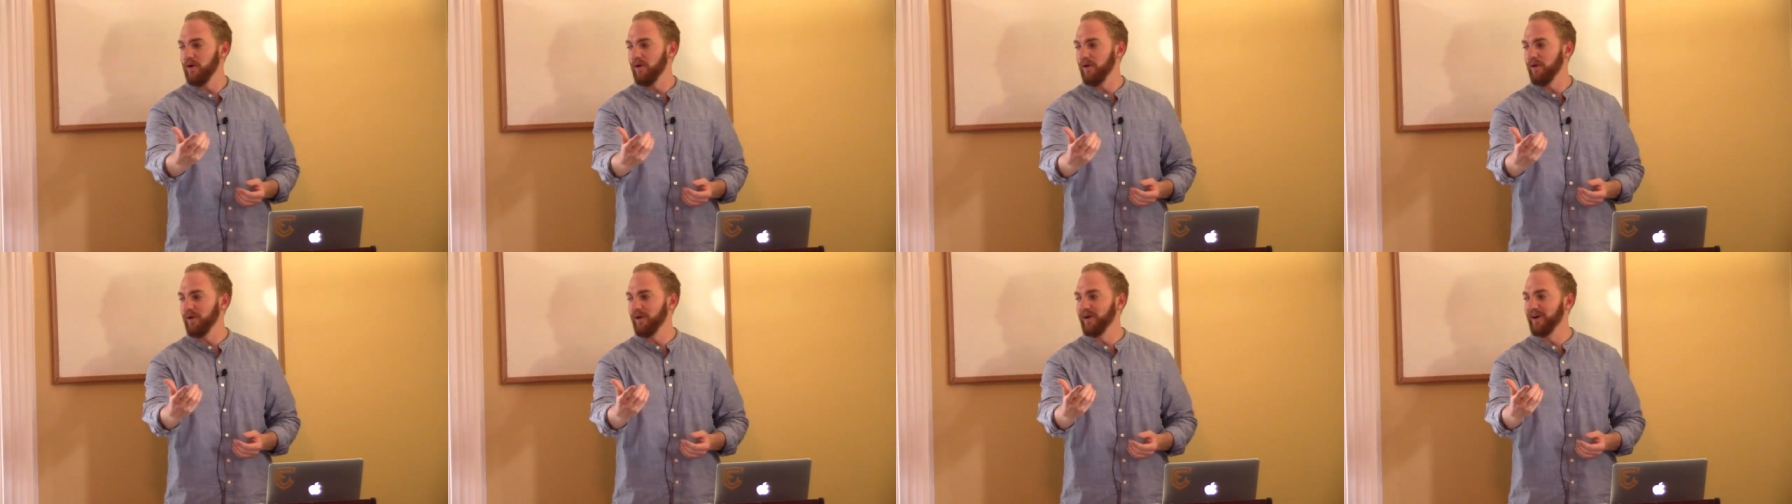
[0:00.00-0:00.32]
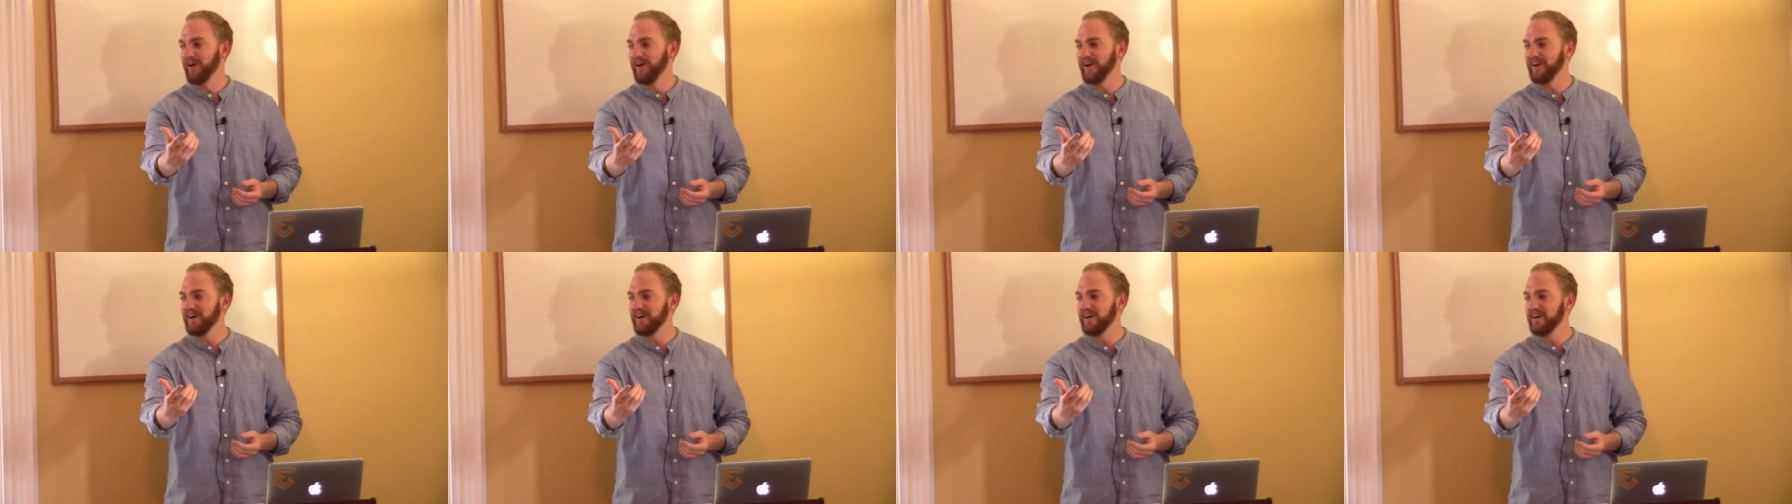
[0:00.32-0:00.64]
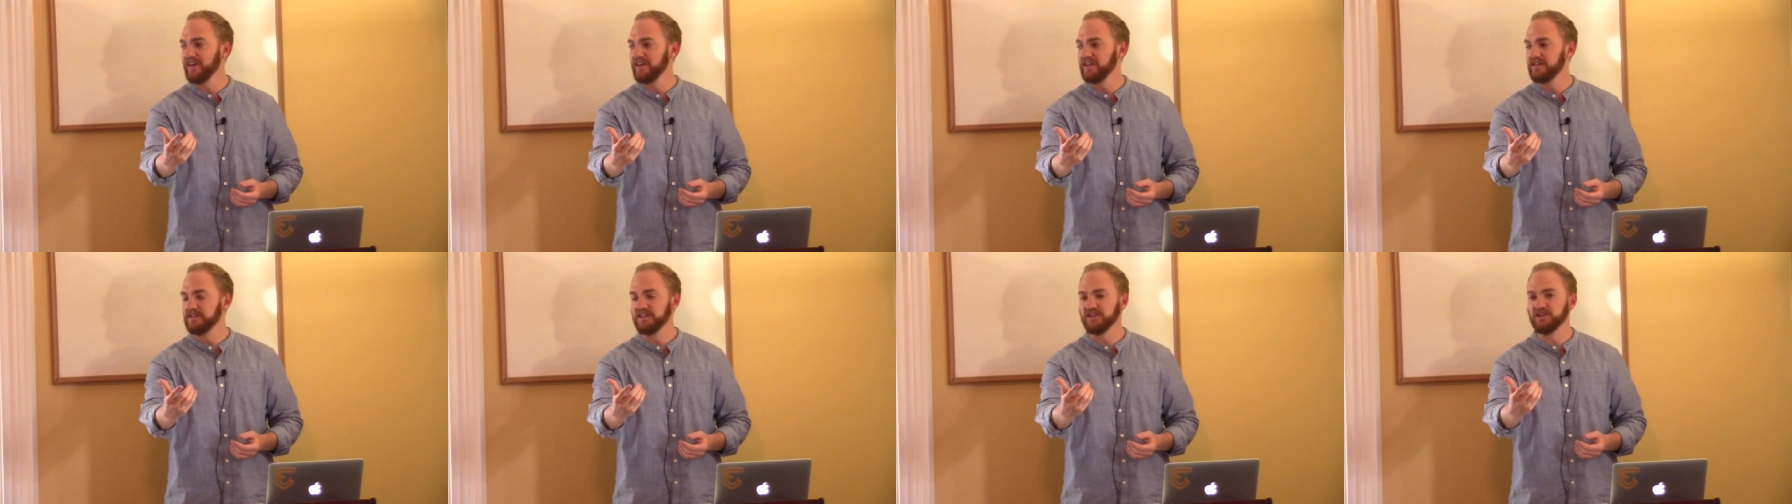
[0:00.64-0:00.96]
Or
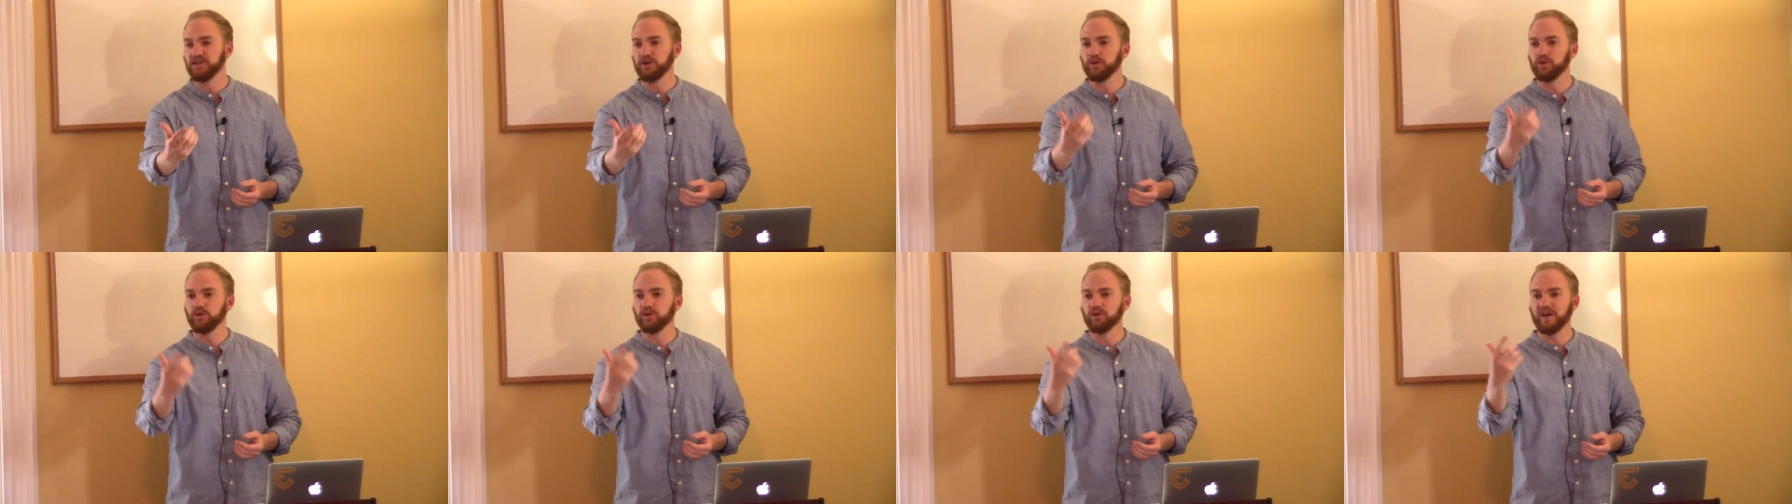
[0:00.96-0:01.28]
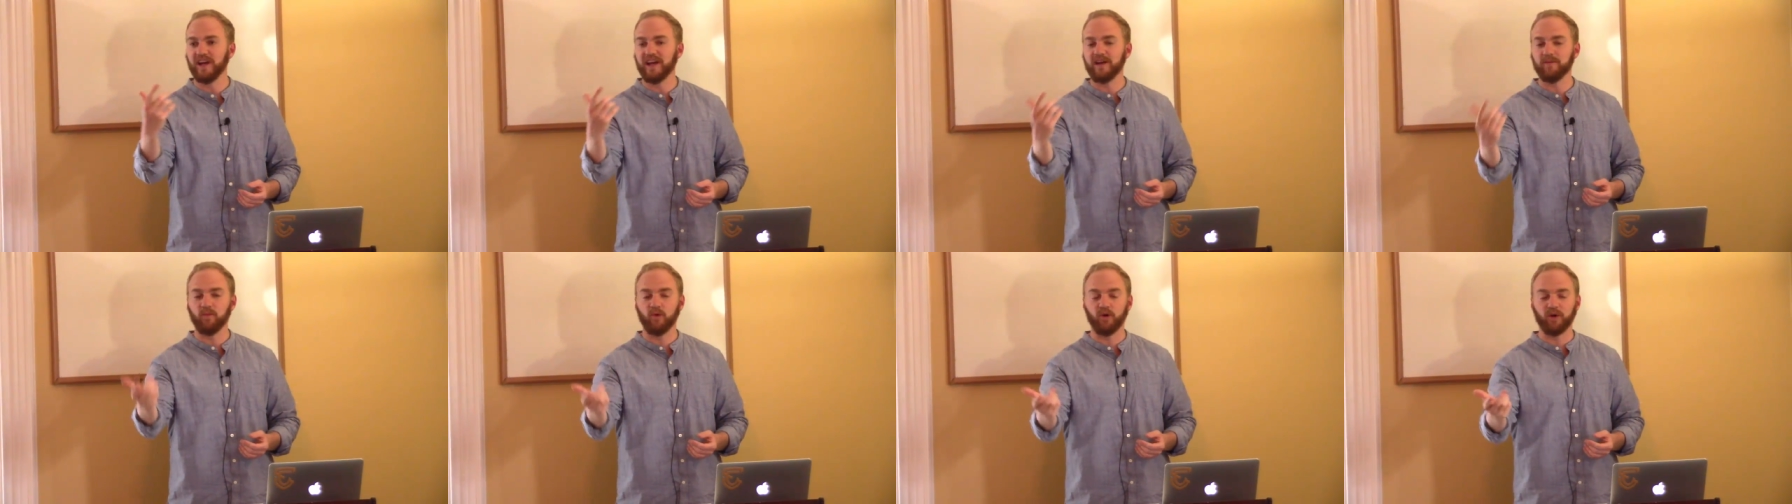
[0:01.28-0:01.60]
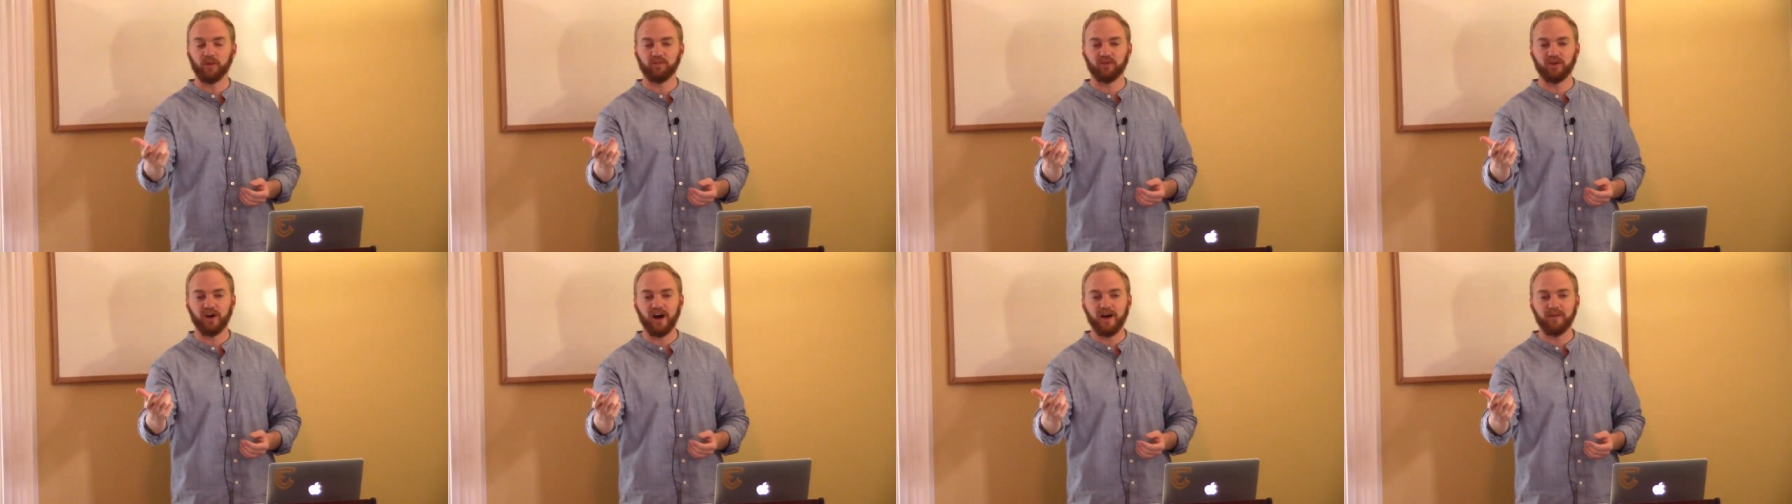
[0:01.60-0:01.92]
did you create
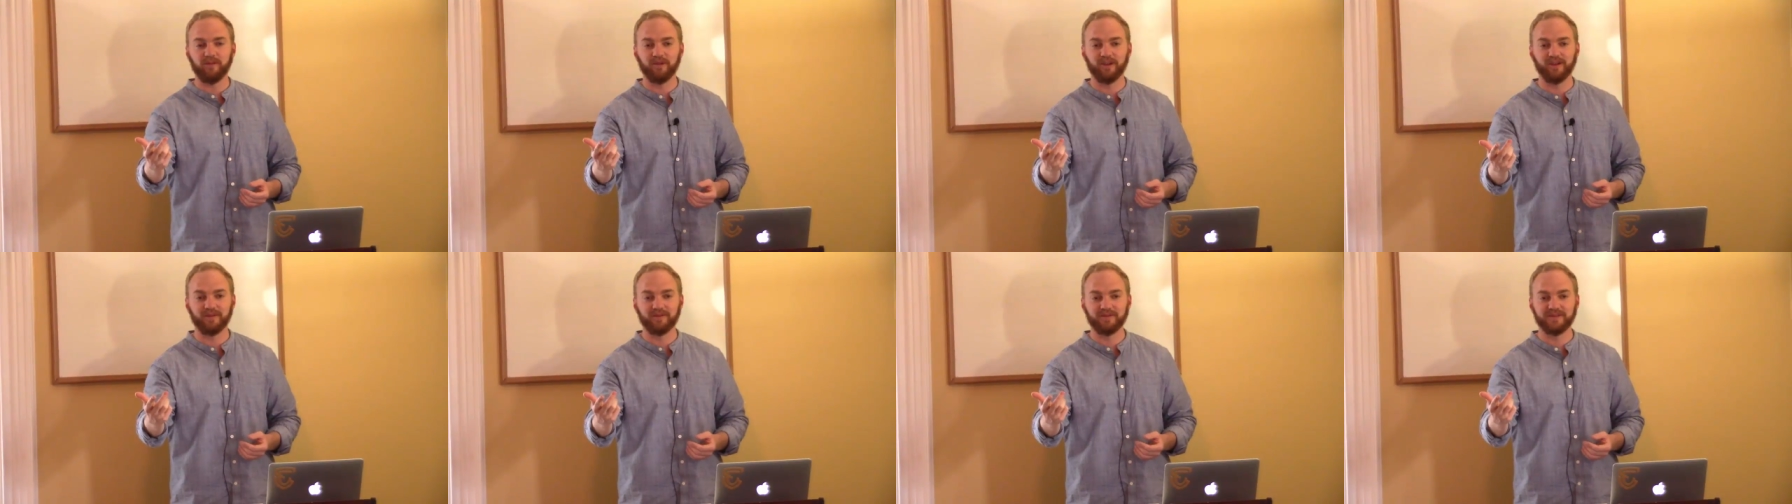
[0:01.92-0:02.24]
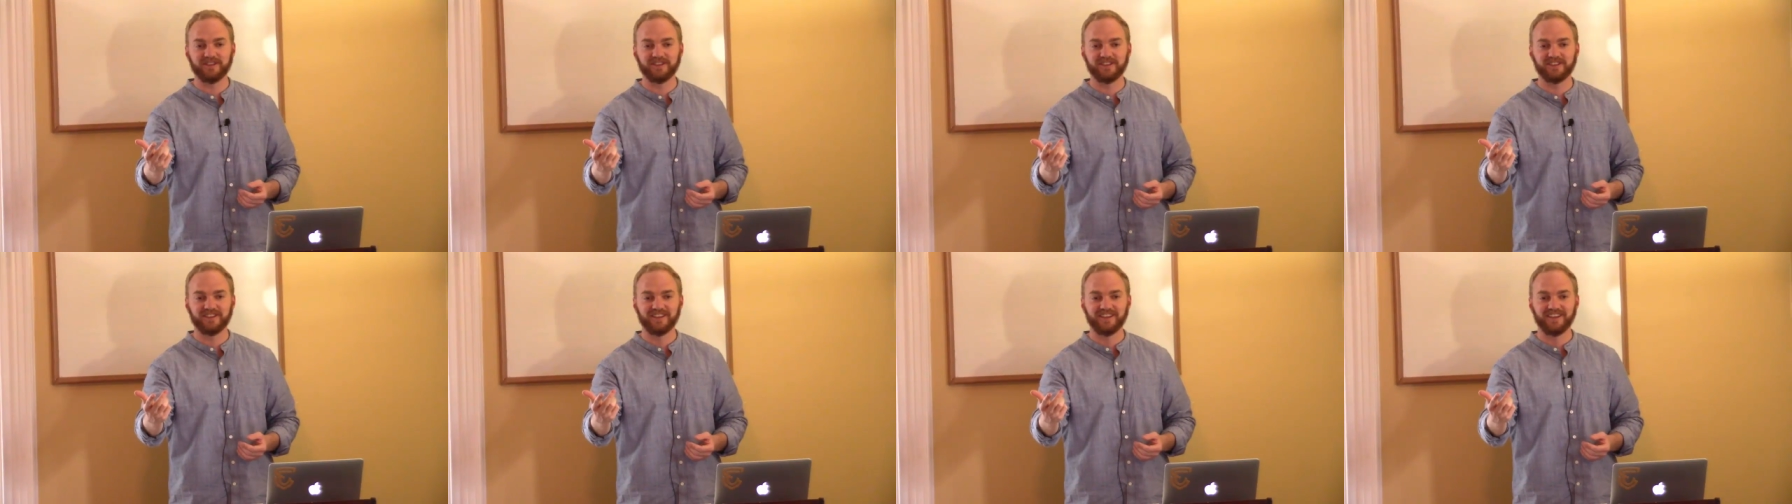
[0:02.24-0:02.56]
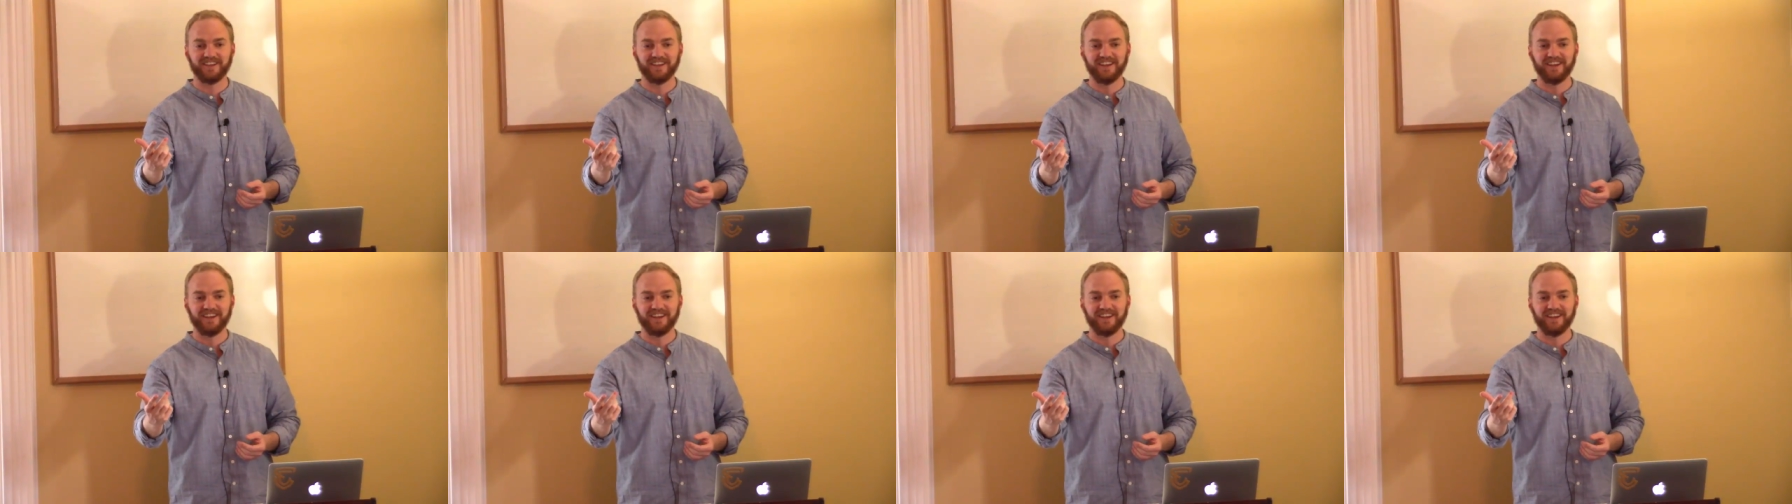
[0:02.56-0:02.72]
more problems?